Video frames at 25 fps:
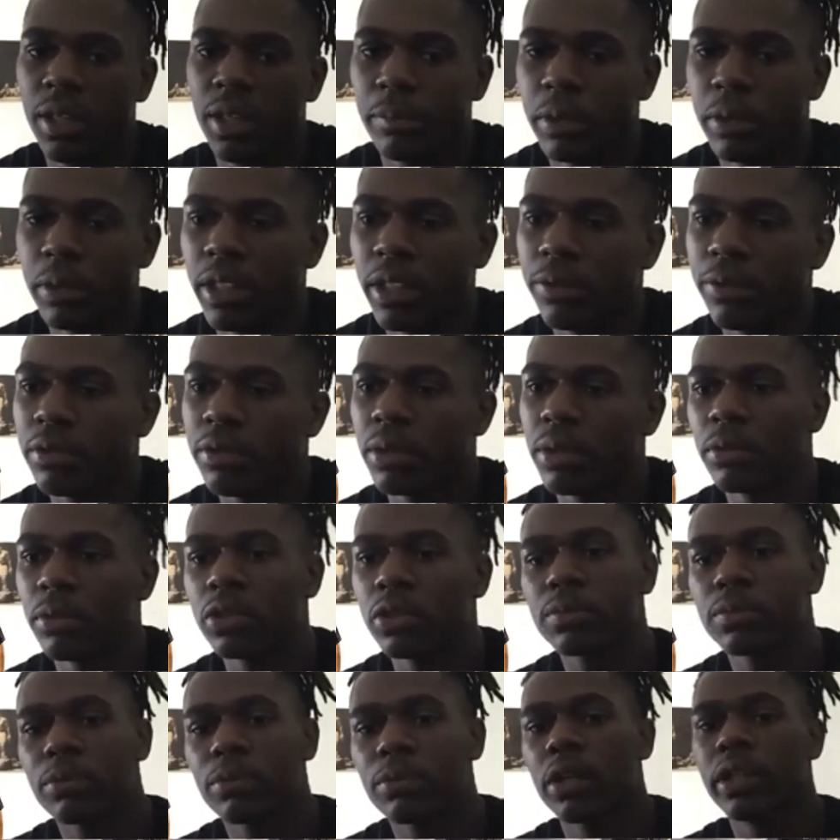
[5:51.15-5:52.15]
But yeah, for the
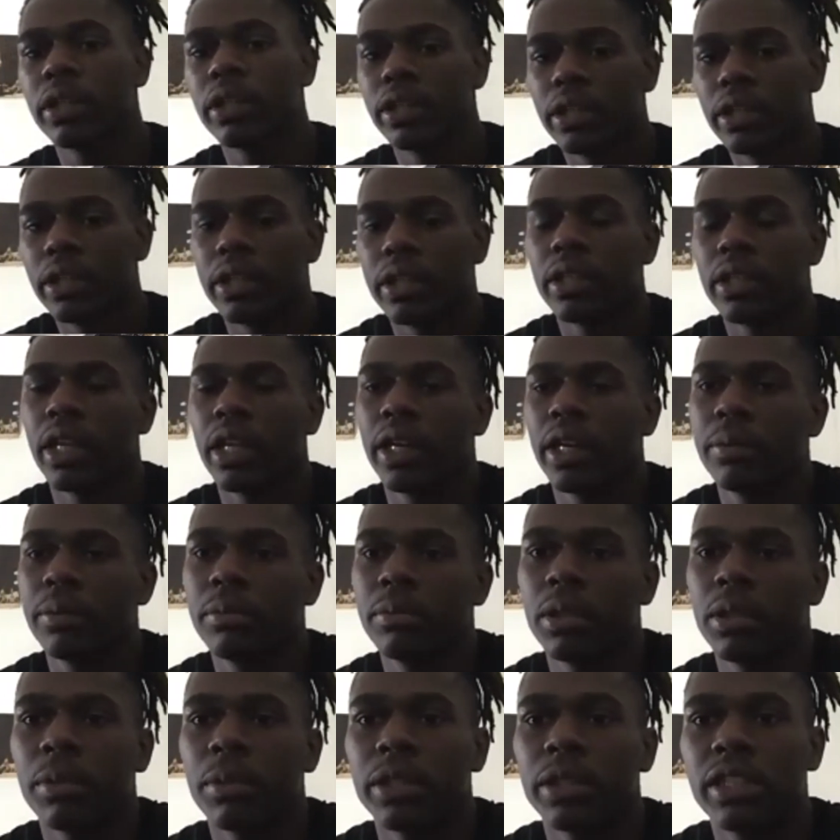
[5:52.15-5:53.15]
most part, yeah, like
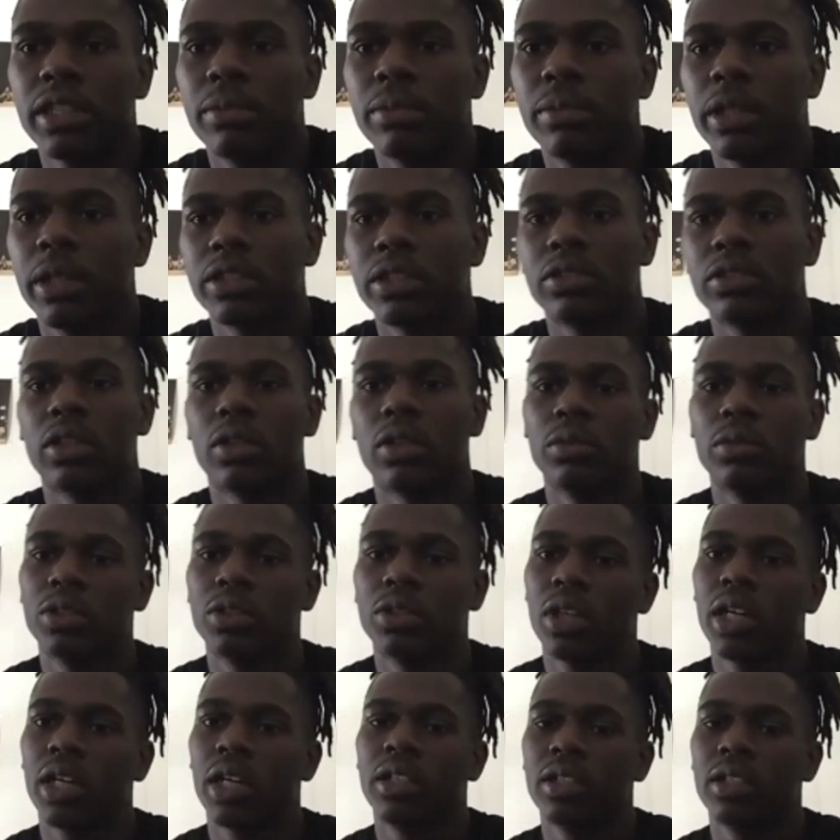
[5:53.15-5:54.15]
me and my teammates, we
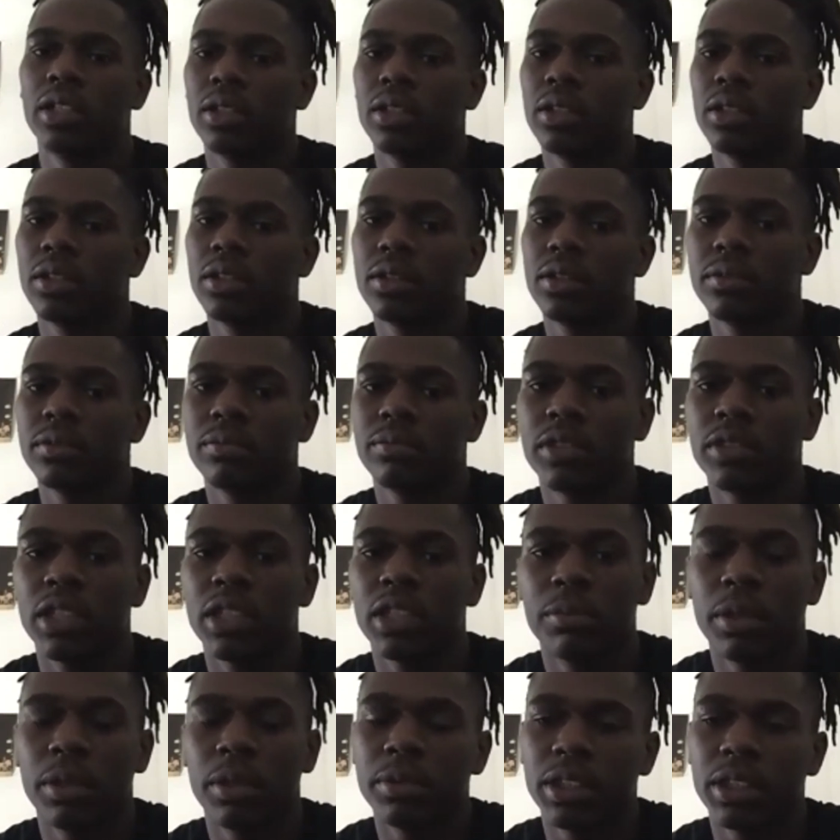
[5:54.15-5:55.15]
tried to
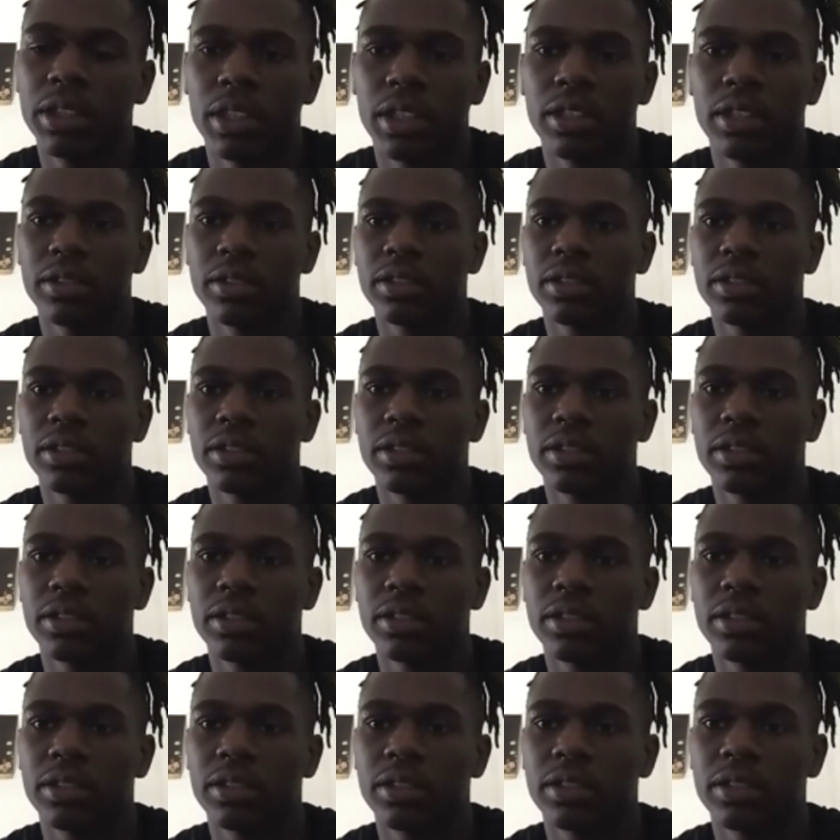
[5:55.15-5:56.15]
team up together and
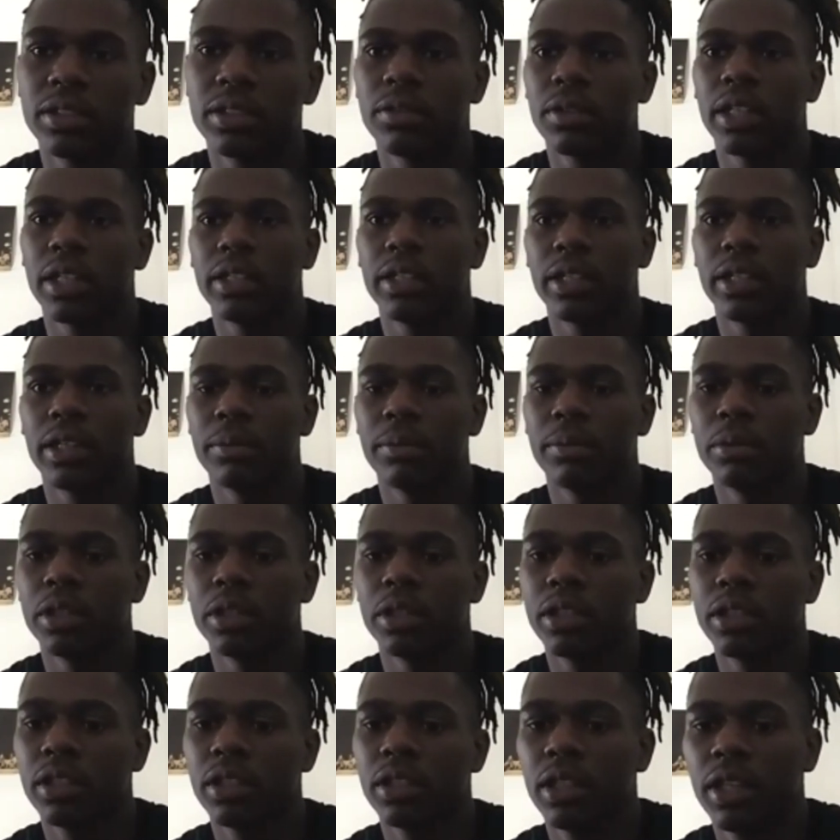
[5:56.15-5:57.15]
stuff like that.
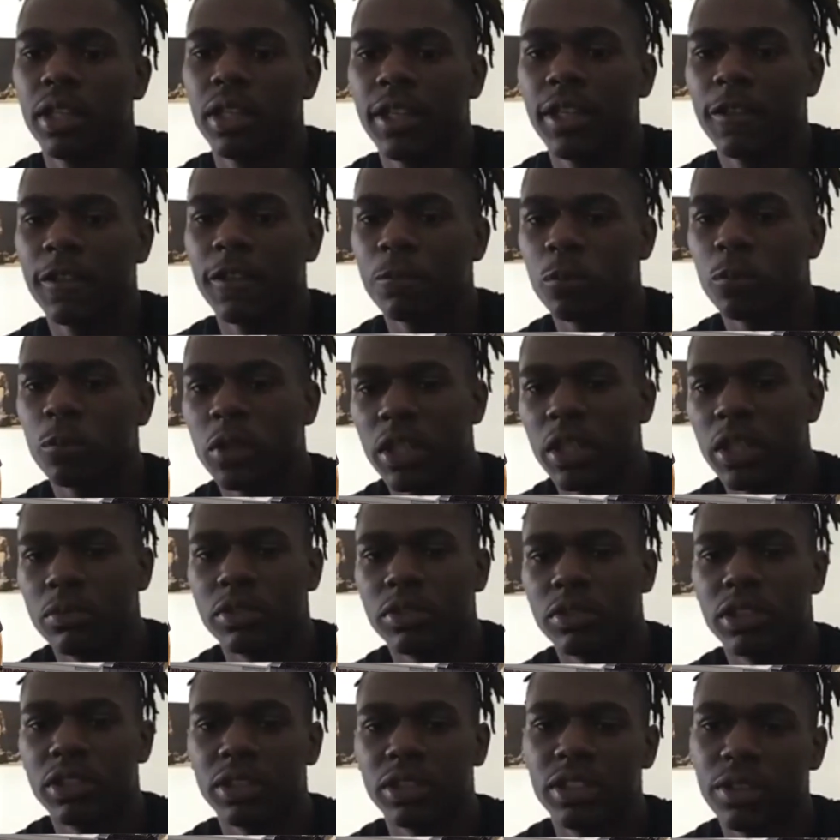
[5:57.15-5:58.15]
But it was
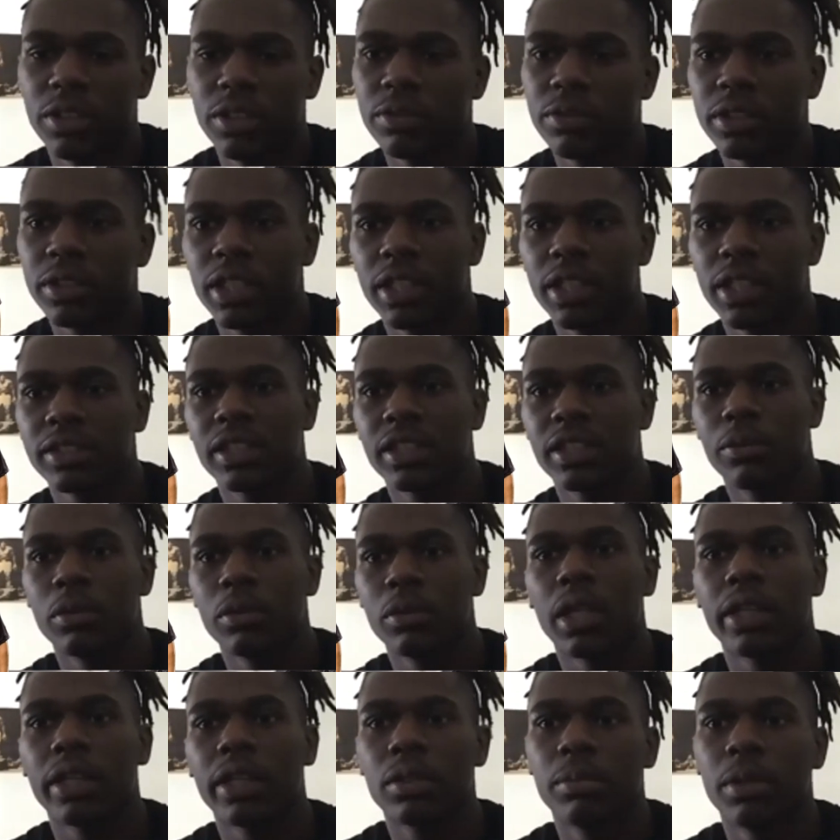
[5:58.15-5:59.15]
just different things that we
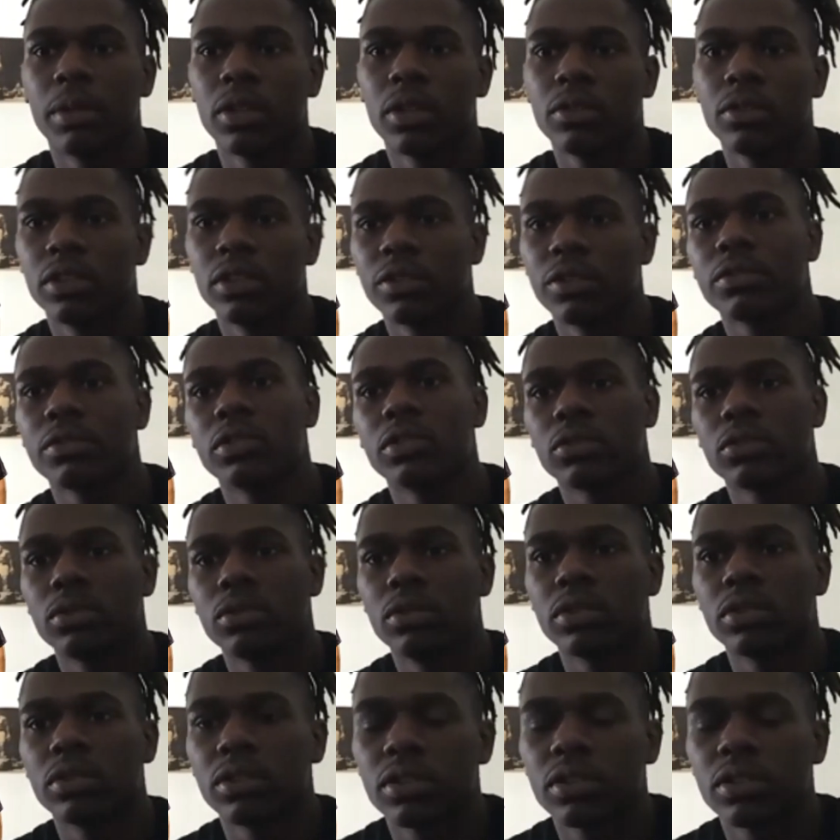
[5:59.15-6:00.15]
liked about different schools and
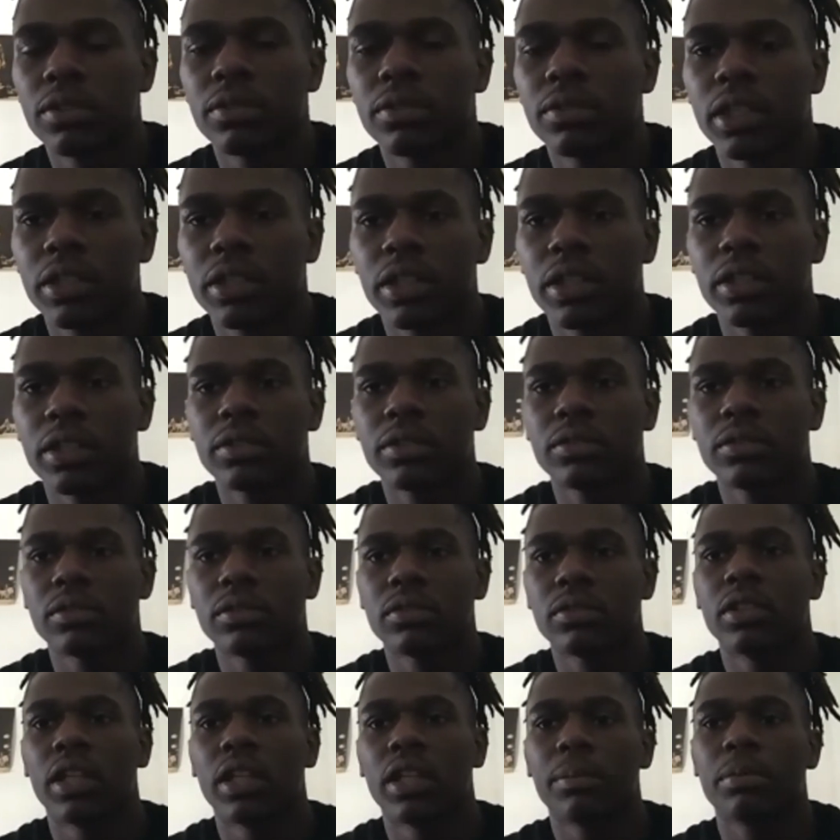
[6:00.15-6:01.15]
stuff like that, and
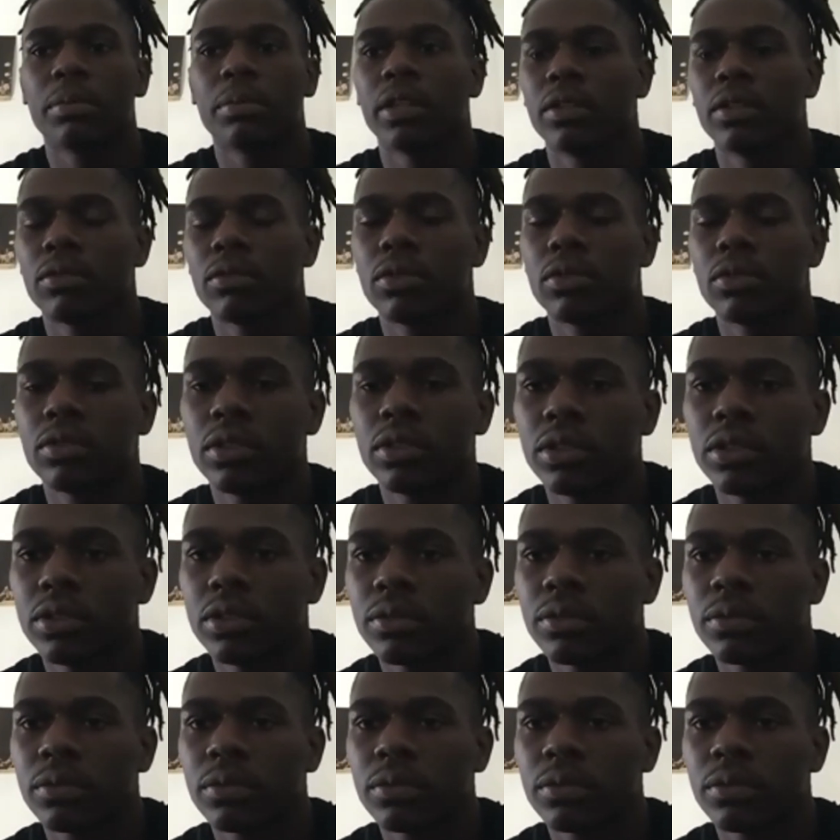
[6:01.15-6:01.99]
that played a role in it.